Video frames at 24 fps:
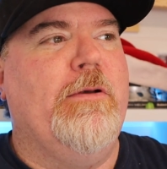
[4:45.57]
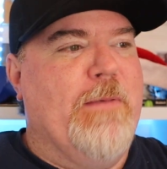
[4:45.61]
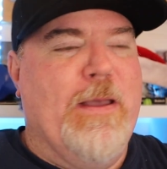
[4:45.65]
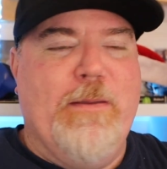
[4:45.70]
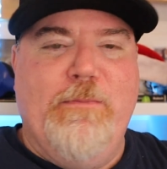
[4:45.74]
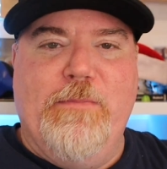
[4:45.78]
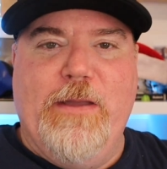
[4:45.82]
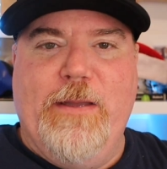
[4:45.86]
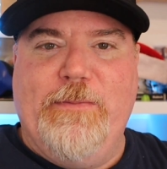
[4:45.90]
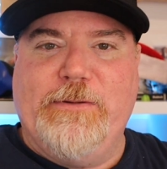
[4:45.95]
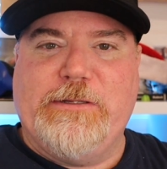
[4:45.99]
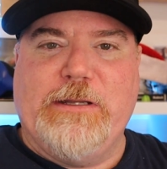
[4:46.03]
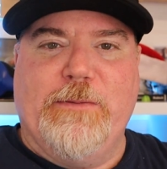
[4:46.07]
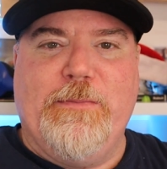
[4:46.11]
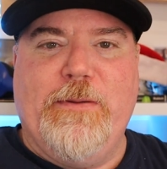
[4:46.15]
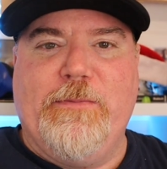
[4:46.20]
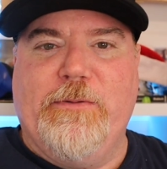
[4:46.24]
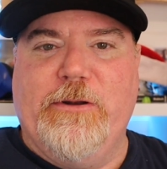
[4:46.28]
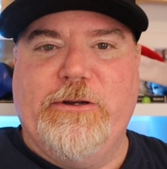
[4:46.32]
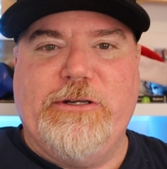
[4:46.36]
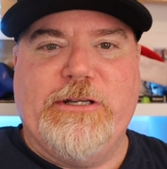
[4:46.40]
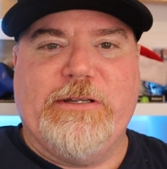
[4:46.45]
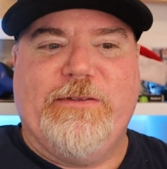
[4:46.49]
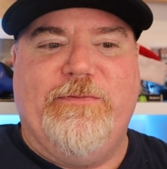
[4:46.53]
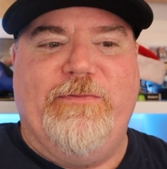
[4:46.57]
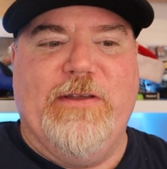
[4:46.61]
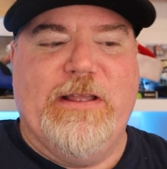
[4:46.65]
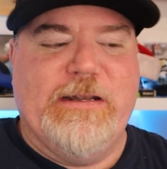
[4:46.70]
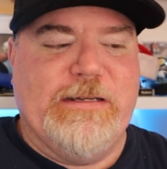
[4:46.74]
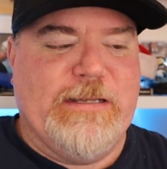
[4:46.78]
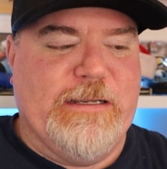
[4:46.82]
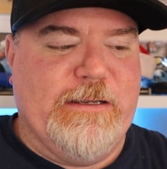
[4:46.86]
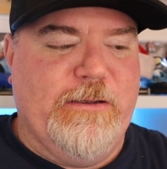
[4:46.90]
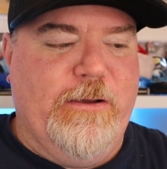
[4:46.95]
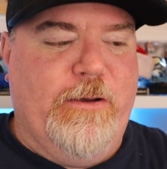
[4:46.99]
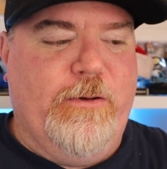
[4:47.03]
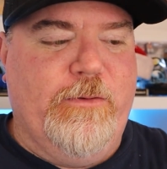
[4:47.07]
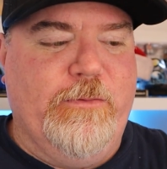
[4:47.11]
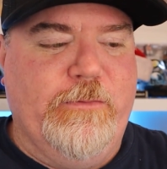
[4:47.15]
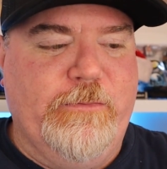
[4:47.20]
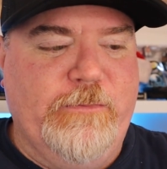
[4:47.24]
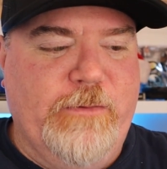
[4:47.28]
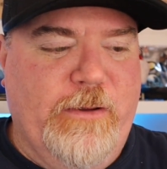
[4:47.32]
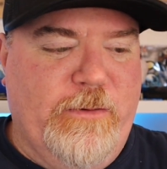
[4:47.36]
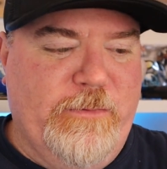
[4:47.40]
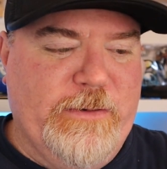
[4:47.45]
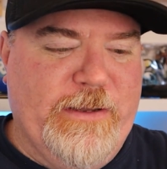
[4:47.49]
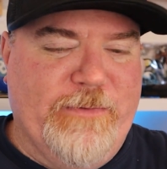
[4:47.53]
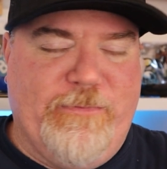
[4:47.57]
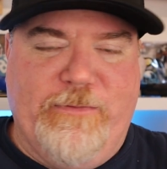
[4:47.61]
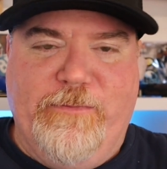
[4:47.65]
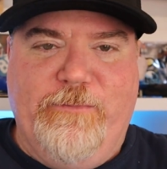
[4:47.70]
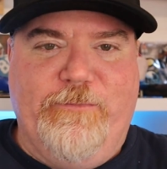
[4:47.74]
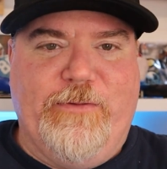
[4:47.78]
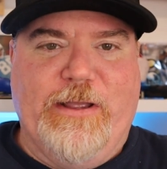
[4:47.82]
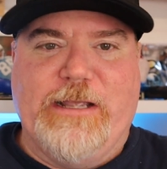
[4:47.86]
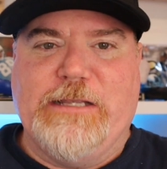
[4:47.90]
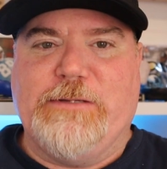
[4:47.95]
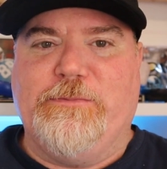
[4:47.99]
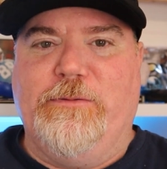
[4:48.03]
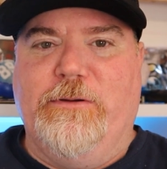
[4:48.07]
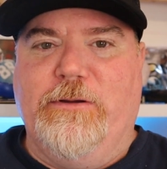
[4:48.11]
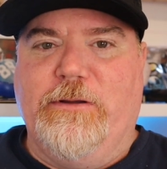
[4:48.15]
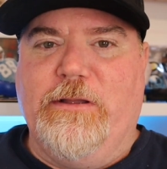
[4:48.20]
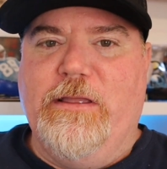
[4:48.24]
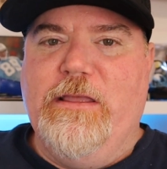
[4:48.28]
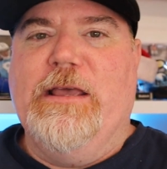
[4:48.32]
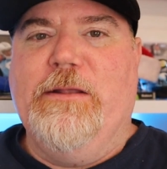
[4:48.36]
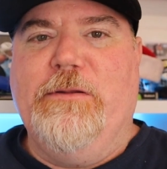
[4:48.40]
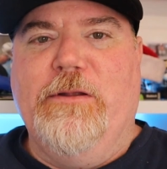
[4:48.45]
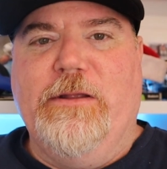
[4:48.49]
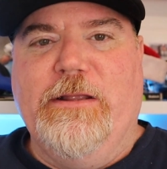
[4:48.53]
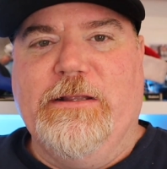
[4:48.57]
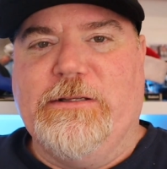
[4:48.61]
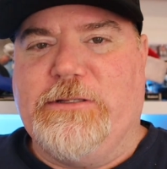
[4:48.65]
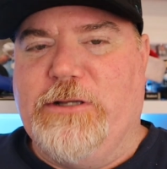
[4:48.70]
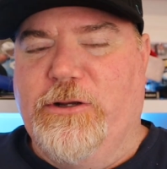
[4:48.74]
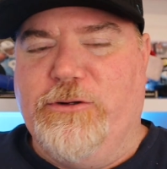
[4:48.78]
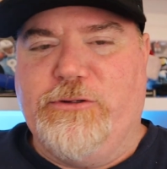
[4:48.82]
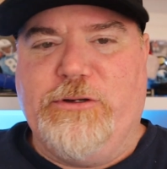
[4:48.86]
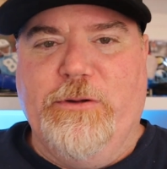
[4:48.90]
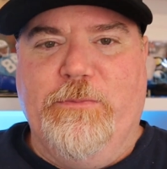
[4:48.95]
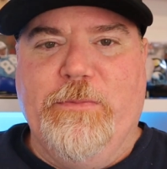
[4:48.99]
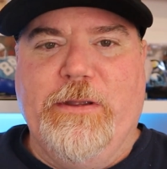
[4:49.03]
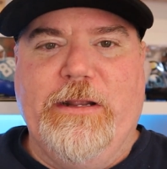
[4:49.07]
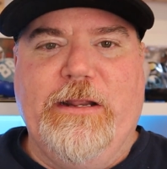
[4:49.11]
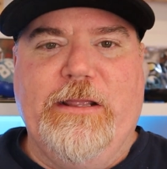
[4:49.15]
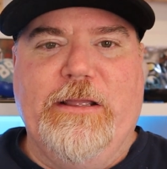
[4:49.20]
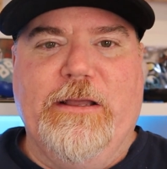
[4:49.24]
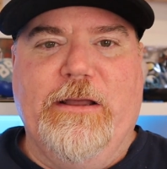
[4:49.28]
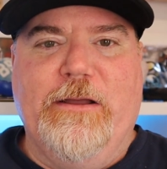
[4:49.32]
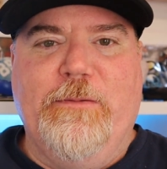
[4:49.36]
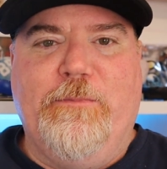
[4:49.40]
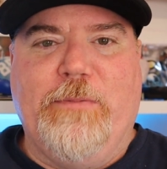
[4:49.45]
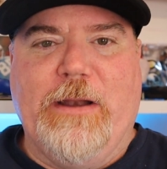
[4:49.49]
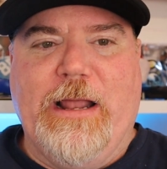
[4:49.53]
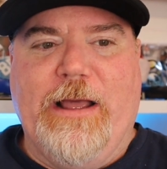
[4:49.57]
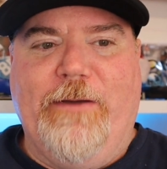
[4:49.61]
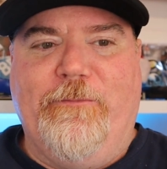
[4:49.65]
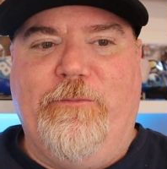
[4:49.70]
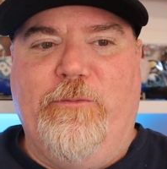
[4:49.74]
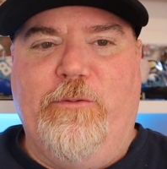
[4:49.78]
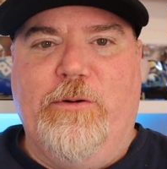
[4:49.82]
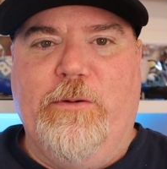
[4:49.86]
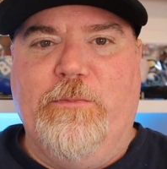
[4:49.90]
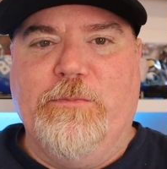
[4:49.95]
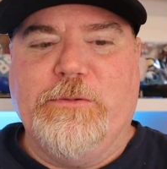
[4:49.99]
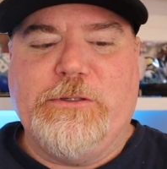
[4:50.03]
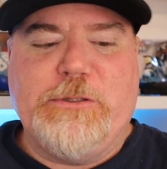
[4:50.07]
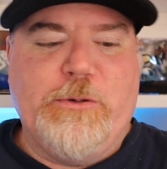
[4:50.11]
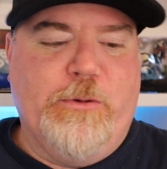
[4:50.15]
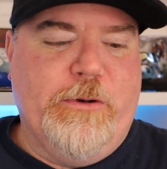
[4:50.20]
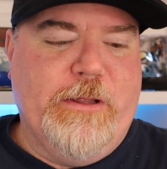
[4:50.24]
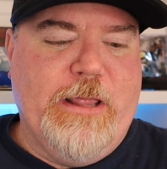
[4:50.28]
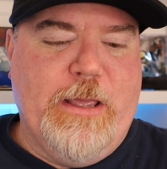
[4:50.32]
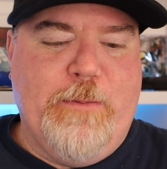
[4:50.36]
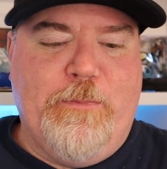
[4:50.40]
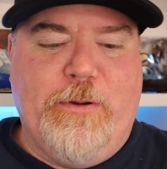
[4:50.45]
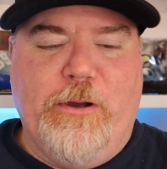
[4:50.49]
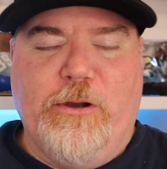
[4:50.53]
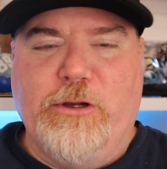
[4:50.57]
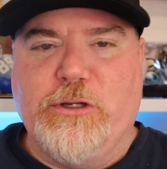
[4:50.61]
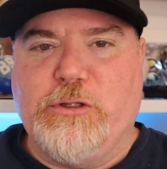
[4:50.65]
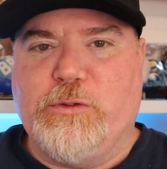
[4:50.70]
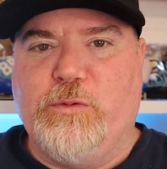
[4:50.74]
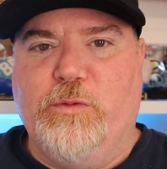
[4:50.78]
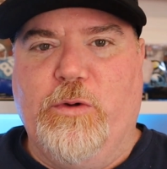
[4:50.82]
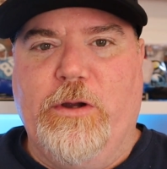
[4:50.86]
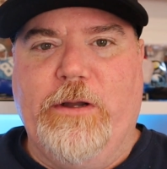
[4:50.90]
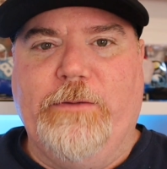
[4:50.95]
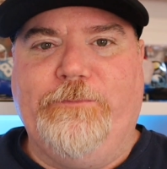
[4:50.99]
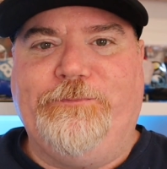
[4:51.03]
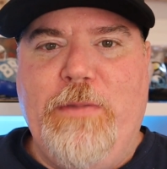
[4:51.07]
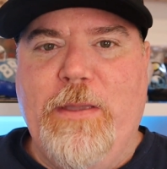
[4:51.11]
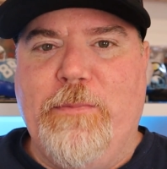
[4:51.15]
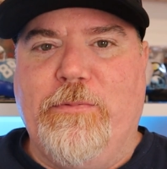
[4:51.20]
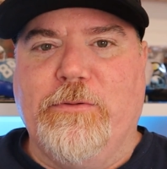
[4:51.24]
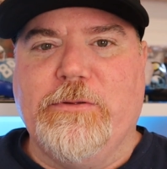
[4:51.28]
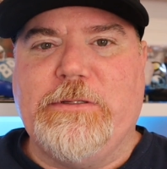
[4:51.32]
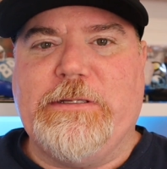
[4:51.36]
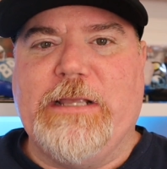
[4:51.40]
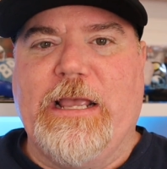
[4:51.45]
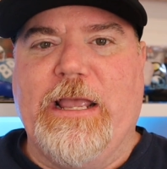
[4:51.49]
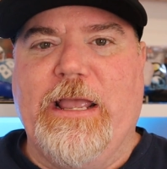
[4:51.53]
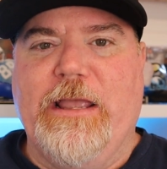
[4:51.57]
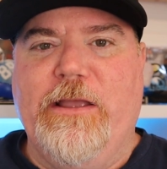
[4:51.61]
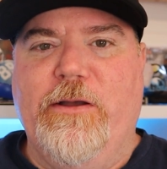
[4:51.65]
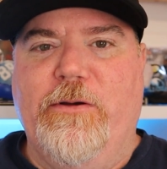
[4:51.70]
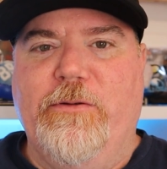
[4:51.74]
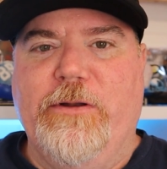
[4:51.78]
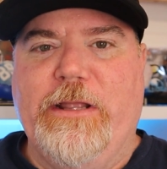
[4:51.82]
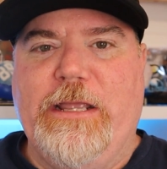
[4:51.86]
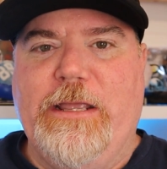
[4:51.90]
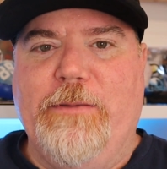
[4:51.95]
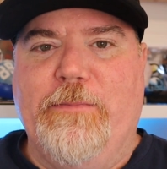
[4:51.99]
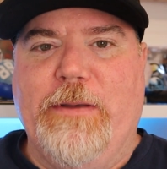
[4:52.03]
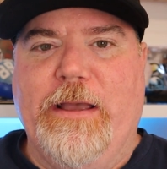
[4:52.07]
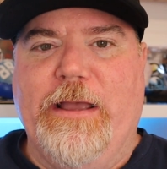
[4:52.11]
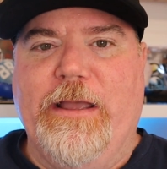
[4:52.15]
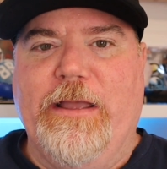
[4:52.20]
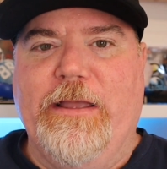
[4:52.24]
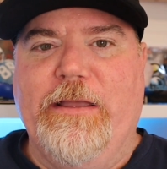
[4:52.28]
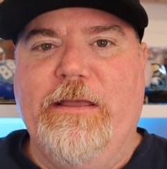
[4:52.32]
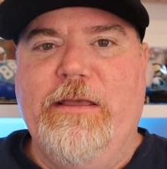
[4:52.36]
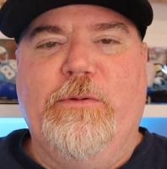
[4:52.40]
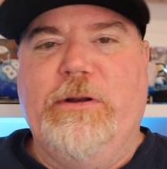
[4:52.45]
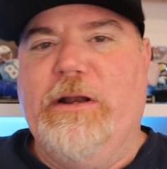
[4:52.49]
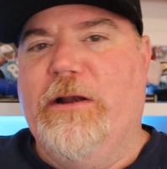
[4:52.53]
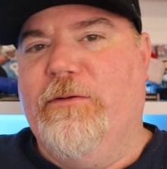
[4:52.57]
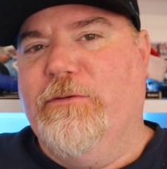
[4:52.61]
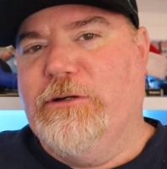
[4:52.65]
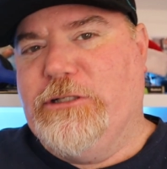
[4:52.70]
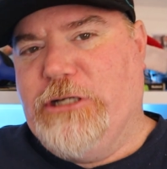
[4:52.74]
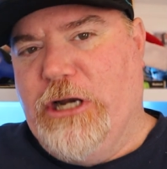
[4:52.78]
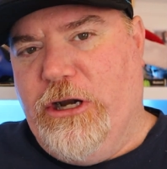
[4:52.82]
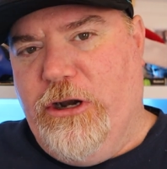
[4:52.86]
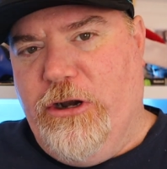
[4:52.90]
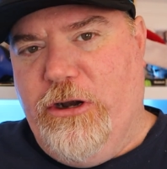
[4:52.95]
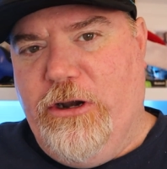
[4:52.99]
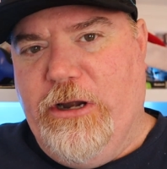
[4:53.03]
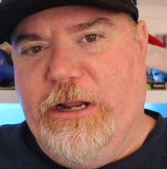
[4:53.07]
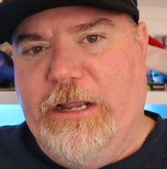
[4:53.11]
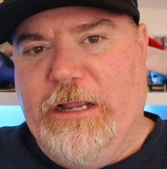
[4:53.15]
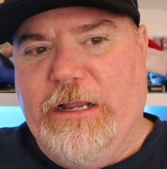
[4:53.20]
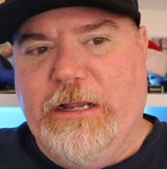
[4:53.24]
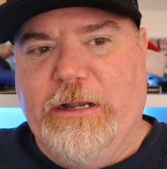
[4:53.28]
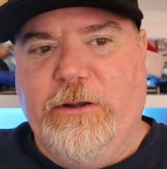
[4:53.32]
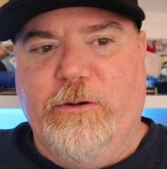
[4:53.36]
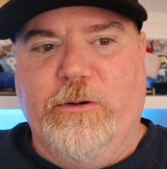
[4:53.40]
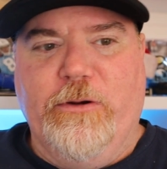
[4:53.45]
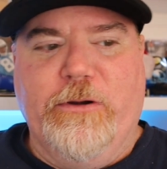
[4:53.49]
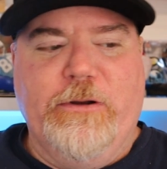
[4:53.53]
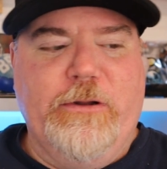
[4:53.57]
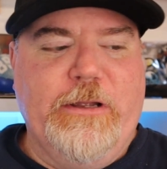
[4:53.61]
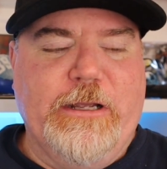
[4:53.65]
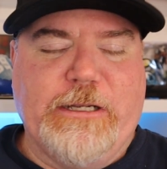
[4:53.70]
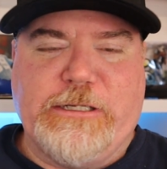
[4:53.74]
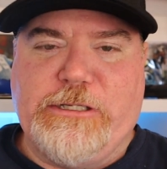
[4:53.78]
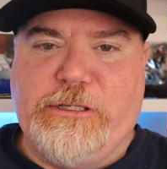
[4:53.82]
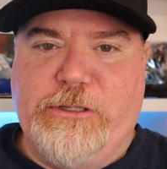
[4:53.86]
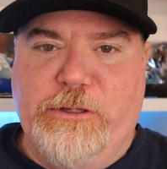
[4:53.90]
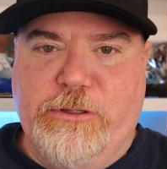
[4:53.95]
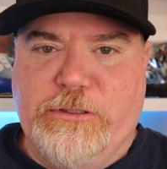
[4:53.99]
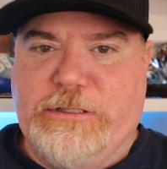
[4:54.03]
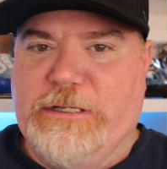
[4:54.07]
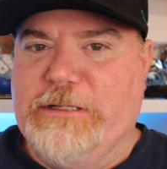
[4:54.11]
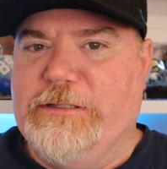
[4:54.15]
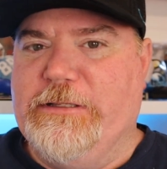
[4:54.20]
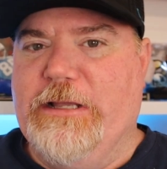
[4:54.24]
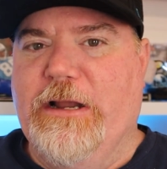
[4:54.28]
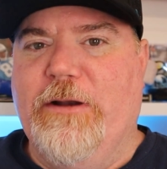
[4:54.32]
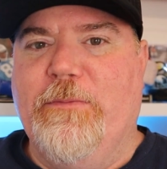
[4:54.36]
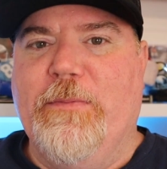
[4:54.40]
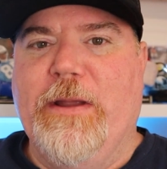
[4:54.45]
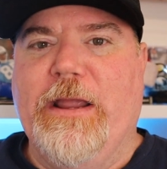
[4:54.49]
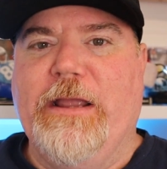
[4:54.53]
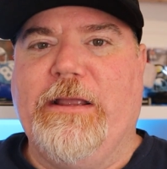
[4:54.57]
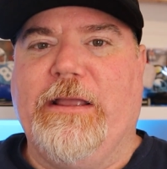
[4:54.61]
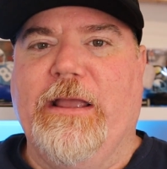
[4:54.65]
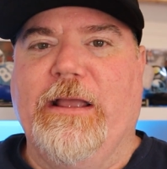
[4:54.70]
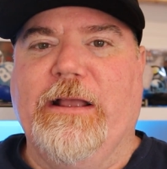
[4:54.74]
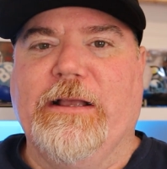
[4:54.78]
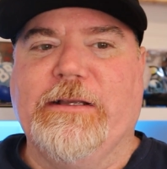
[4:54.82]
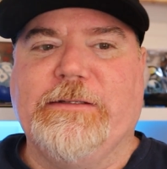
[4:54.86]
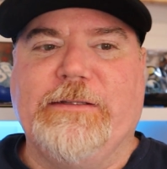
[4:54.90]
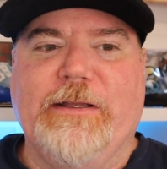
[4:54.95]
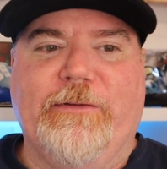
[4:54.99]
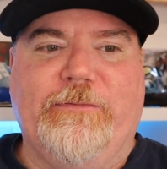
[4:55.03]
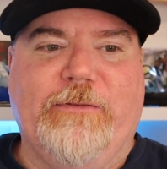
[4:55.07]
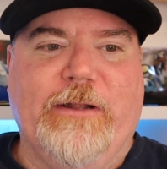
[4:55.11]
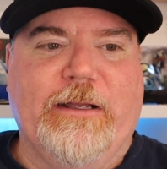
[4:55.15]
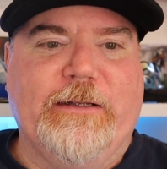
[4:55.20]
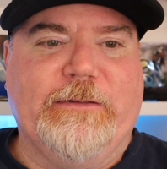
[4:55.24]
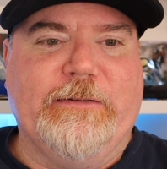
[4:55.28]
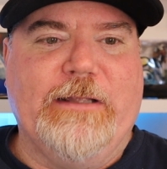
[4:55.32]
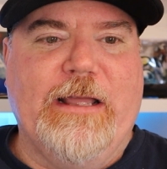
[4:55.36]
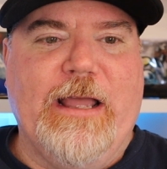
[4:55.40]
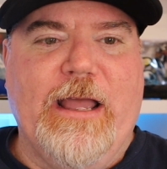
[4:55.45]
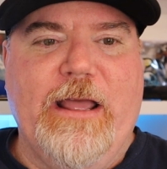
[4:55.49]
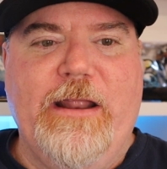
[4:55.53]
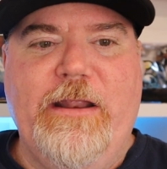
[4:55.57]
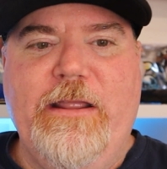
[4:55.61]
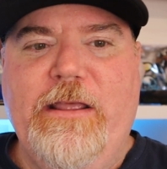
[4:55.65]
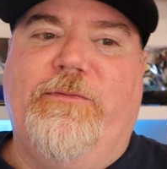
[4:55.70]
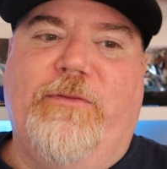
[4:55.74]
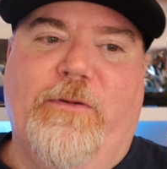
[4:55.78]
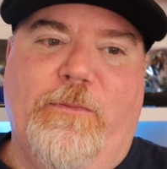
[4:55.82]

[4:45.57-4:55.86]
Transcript: maybe some people are just venting on different Facebook and social media platforms where they post what people say on eBay when they're returning or excuses they're making and stuff like that.